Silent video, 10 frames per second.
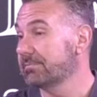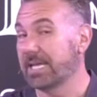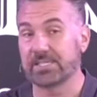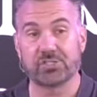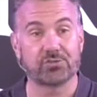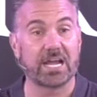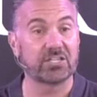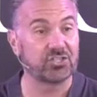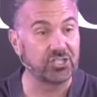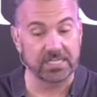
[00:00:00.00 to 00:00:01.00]

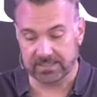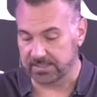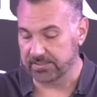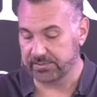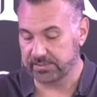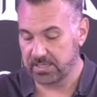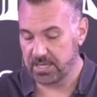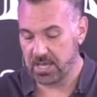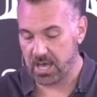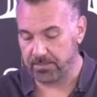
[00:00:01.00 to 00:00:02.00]
extract justice
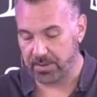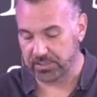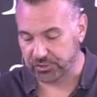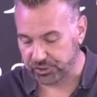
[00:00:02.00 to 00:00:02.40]
upon